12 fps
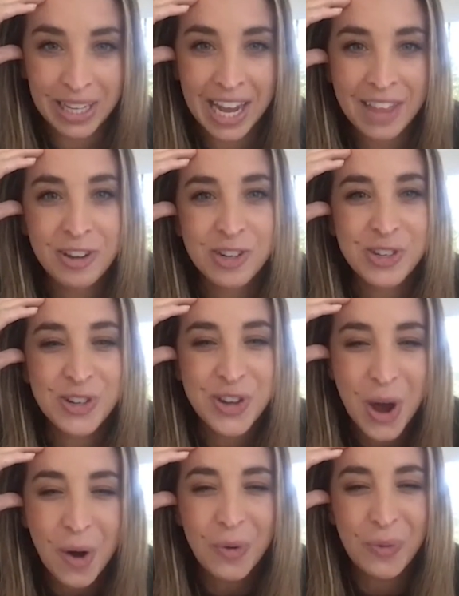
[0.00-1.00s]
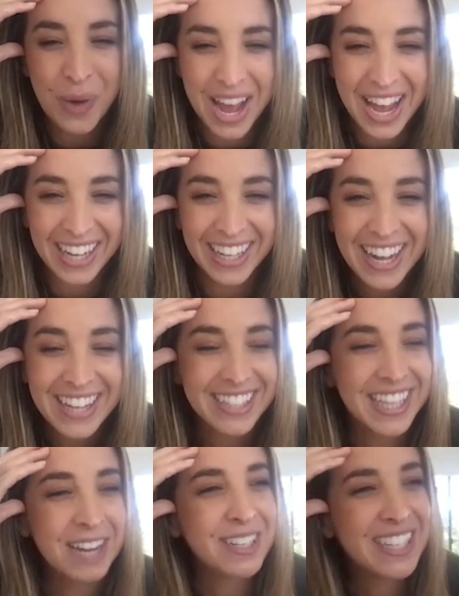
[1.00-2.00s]
And there's no way that they
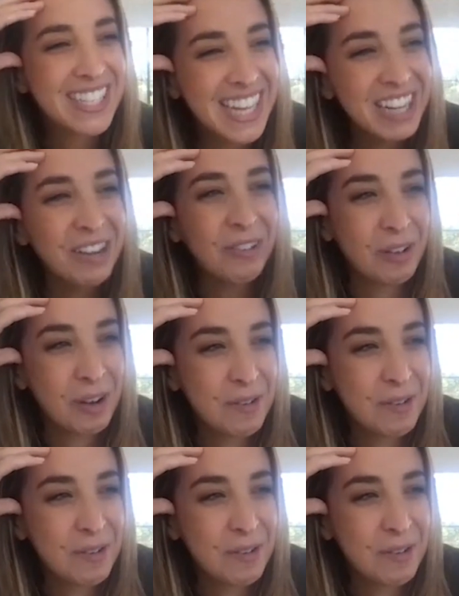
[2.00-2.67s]
would sit in a room